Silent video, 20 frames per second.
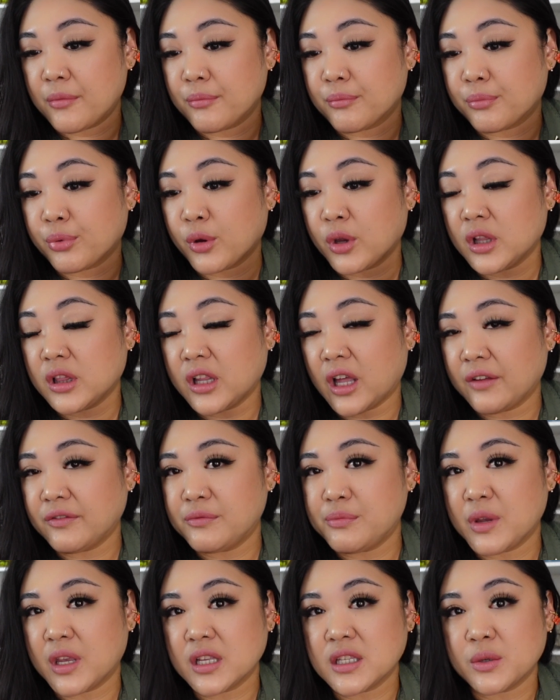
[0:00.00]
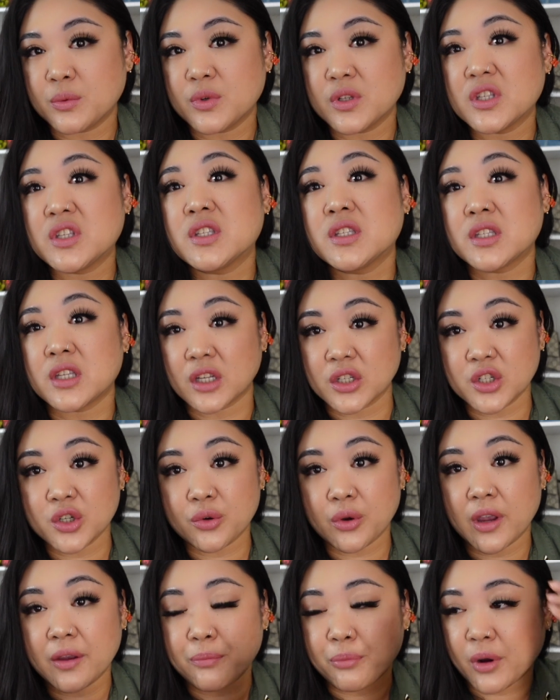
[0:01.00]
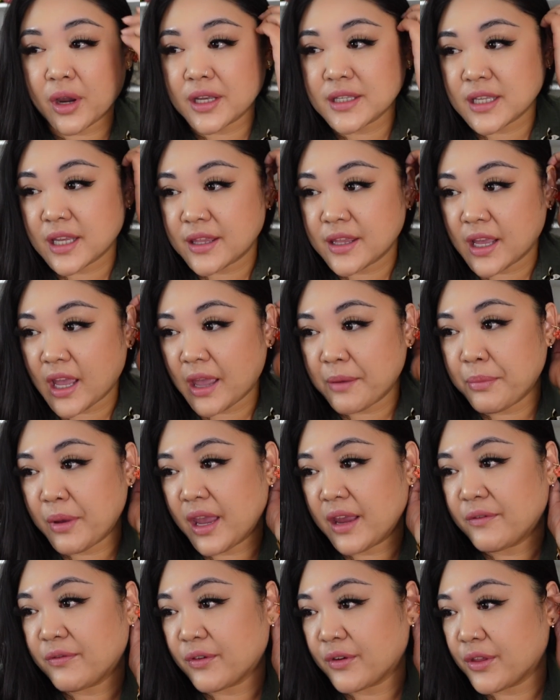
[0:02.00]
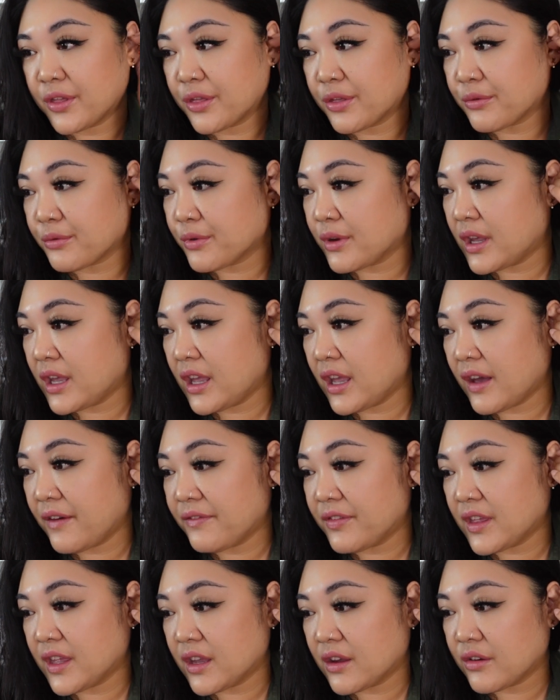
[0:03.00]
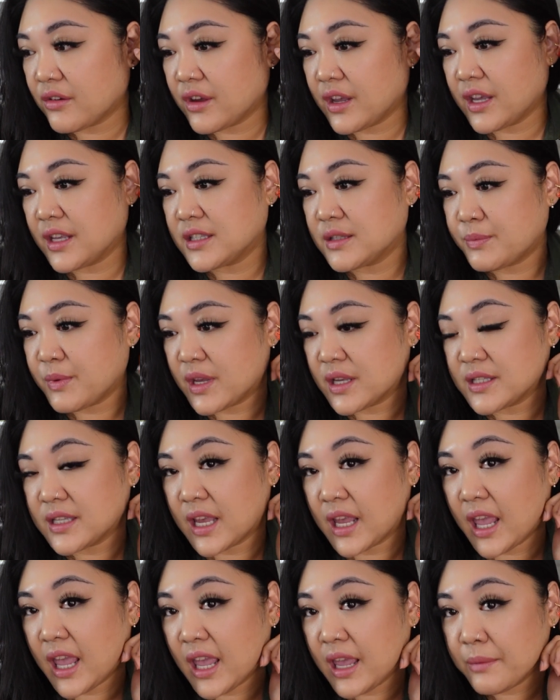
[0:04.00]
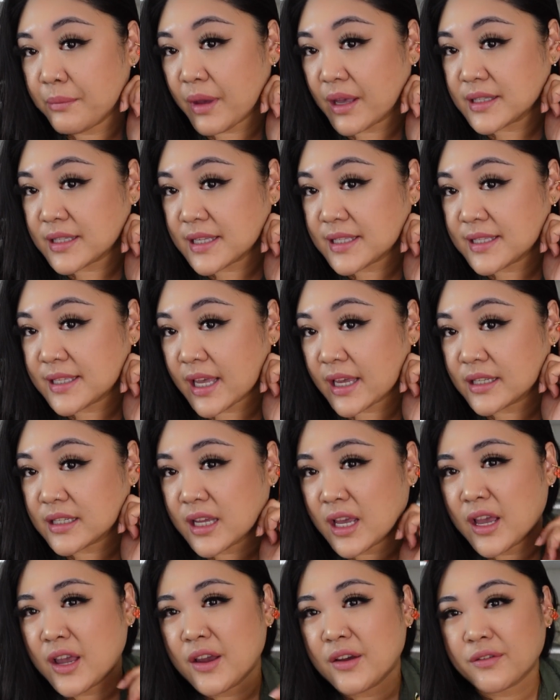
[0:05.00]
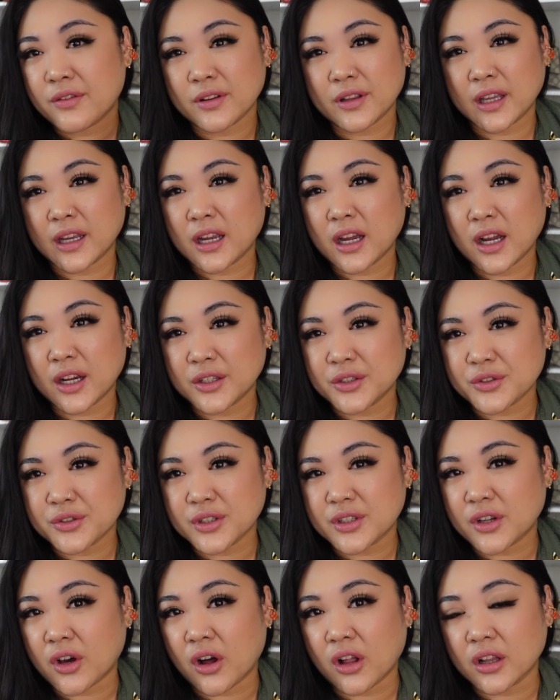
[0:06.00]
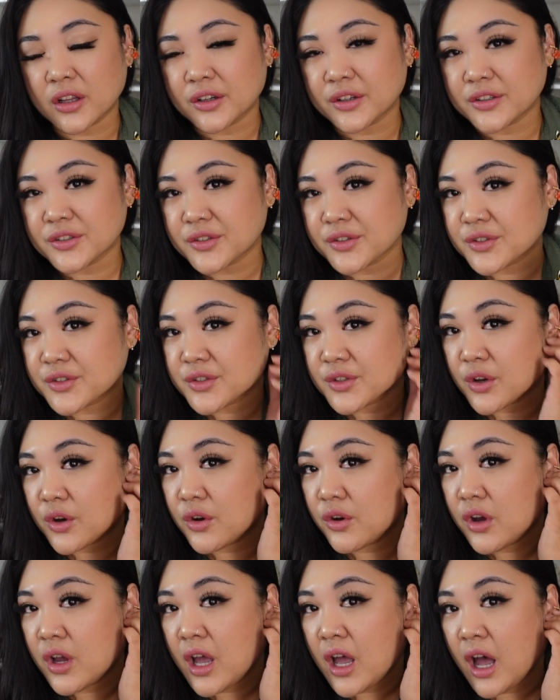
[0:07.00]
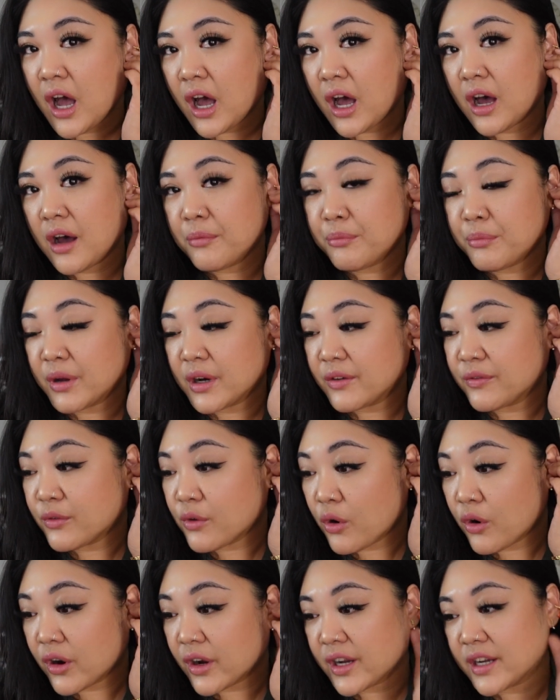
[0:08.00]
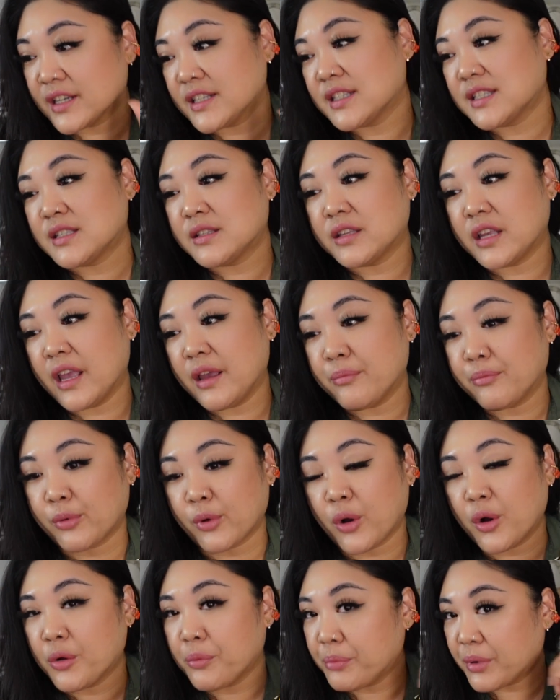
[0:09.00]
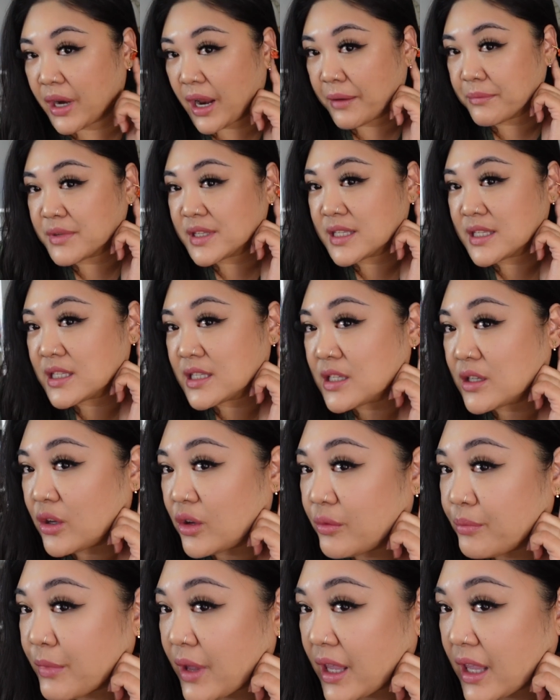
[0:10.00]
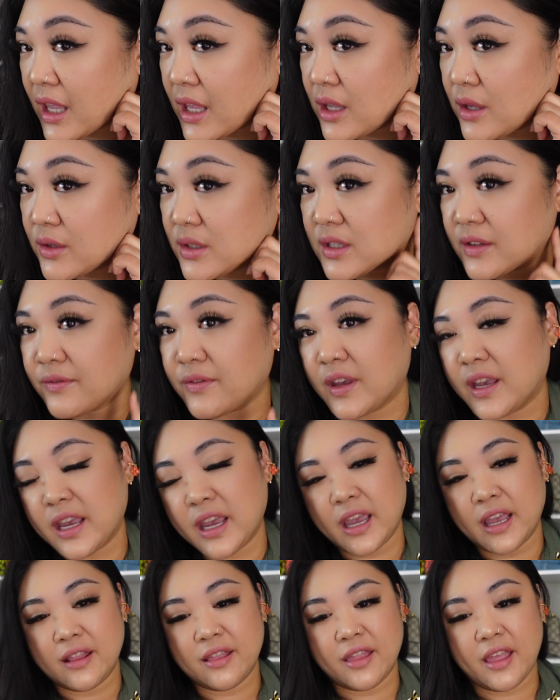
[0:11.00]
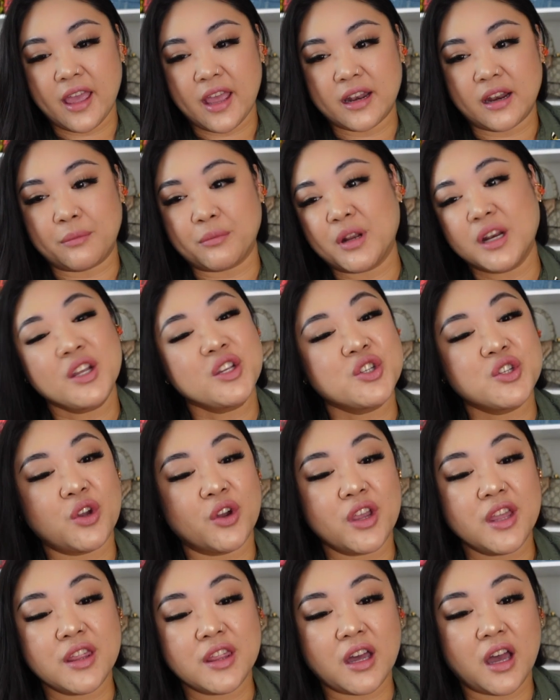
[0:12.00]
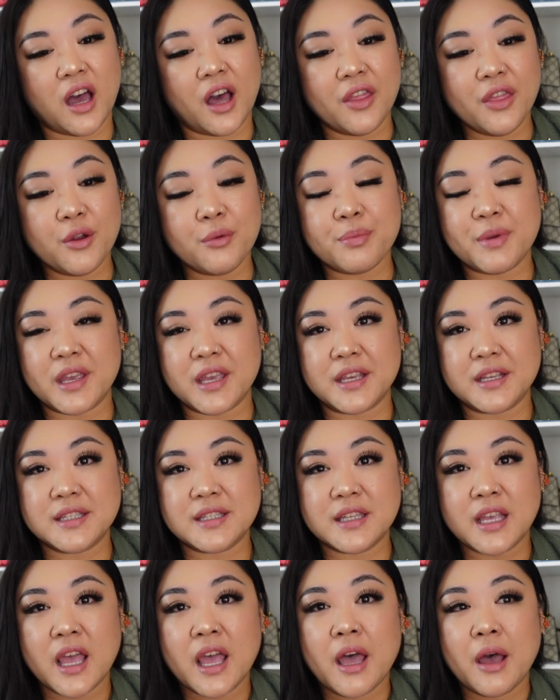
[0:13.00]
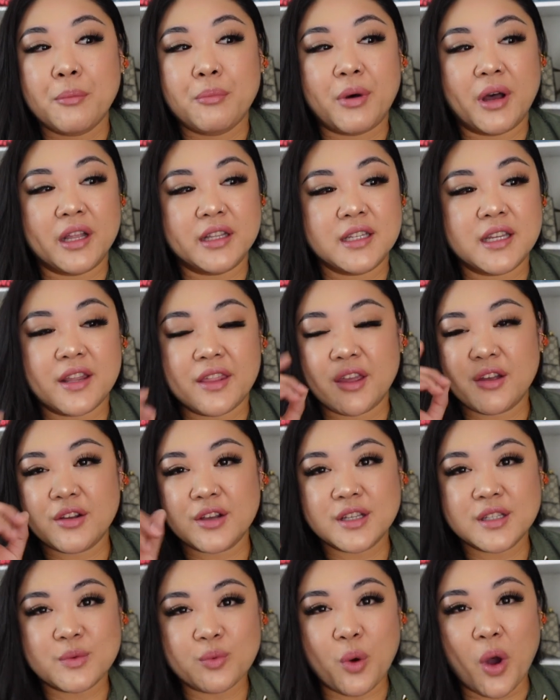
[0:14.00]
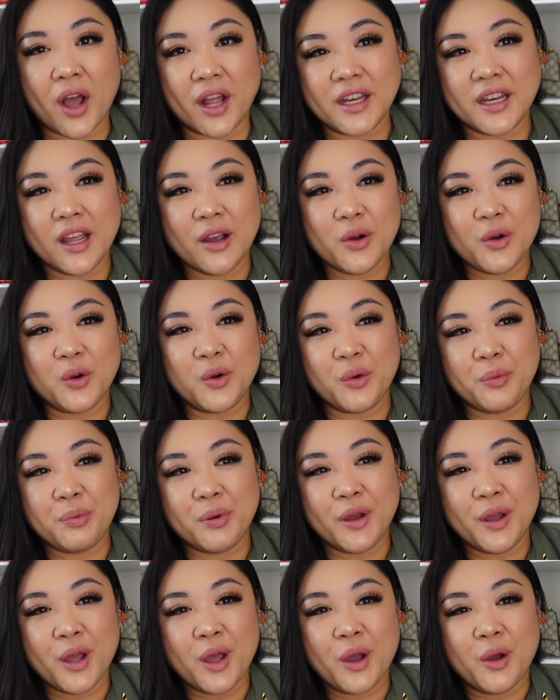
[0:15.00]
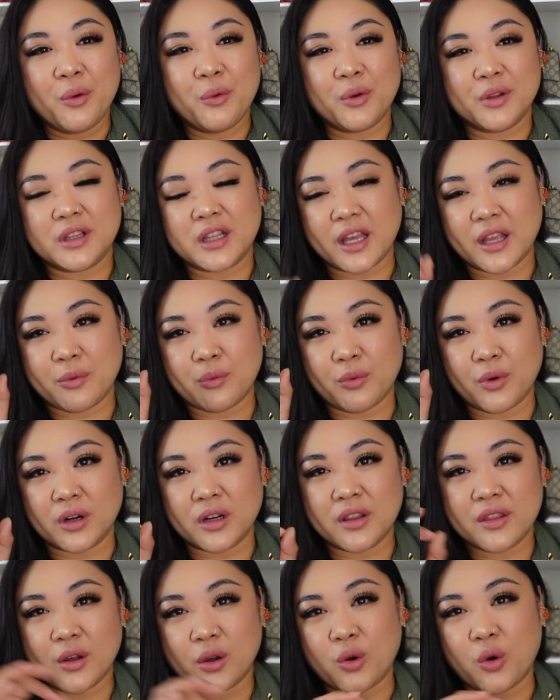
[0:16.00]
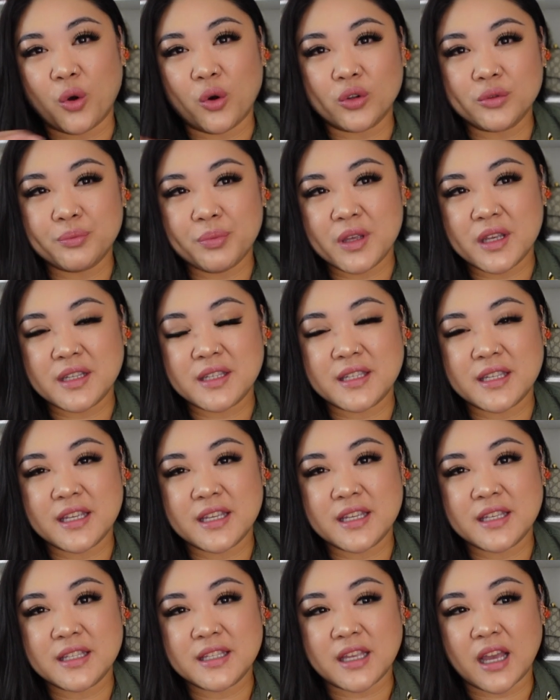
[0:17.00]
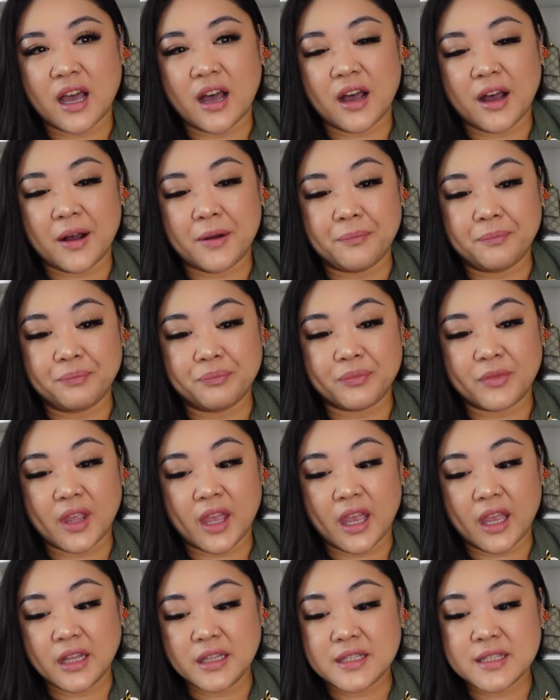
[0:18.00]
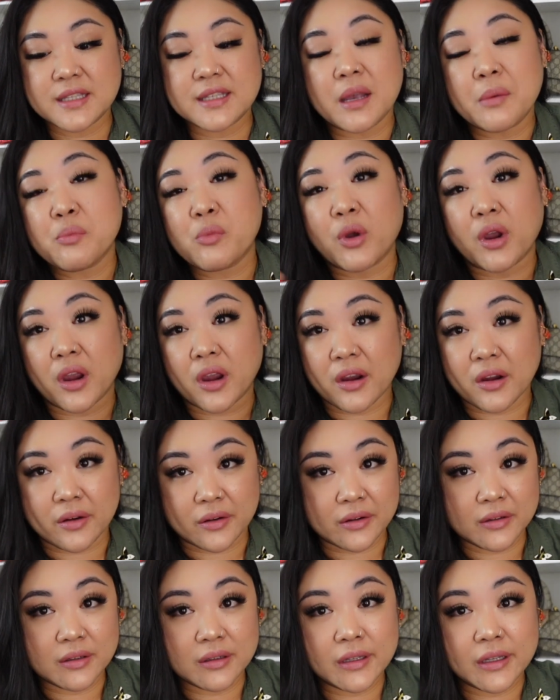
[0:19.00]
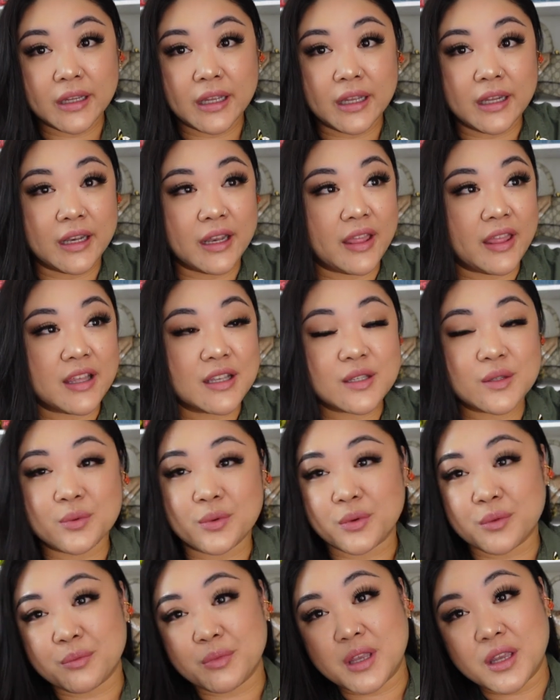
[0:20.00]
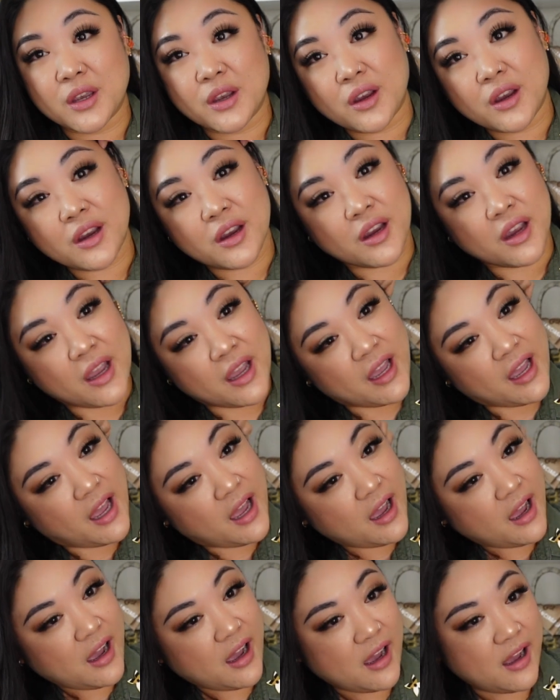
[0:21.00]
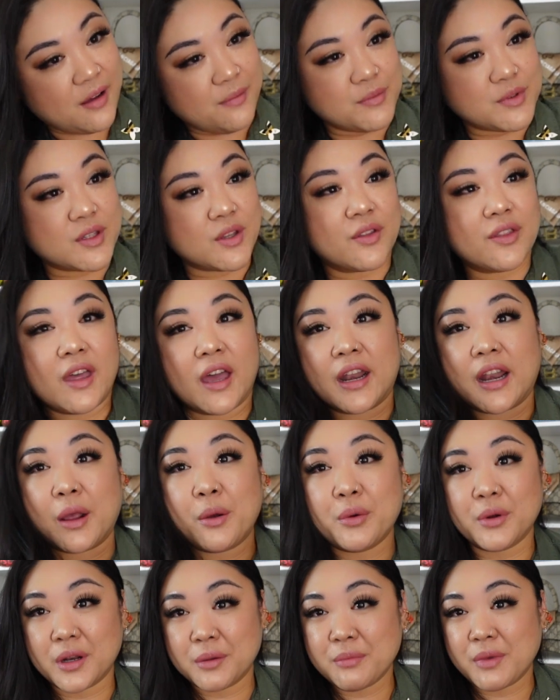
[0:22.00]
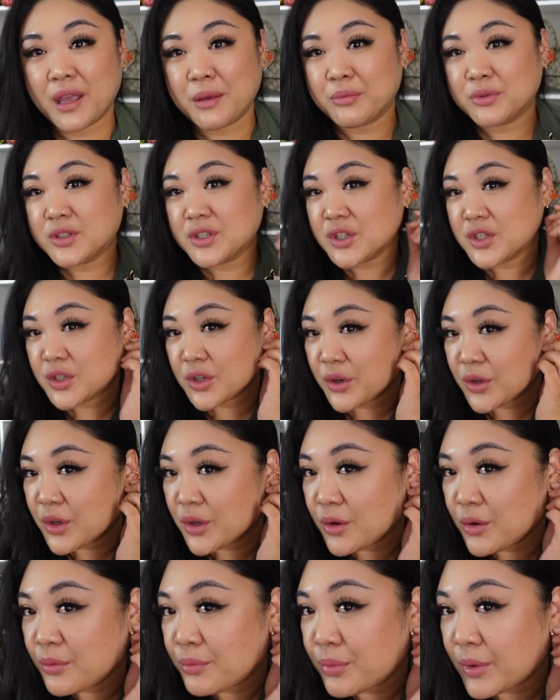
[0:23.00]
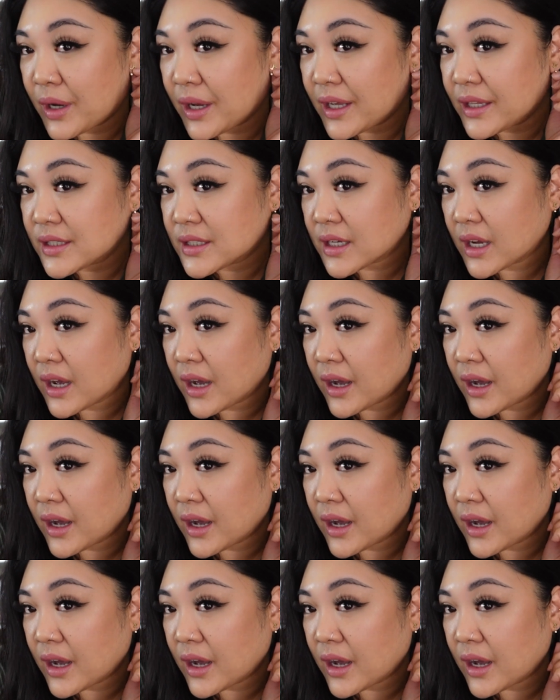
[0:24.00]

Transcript: pre-loved because it was such a great price. I think I paid for 3 of the earrings because it came as a set for like $100 or so. But of course it broke, but I'm still making use of it. And then I'm gonna show you the other piece, but there is one hoop with like one of the gold pieces. It's somewhere in this room here, so that I wouldn't be able to show you, but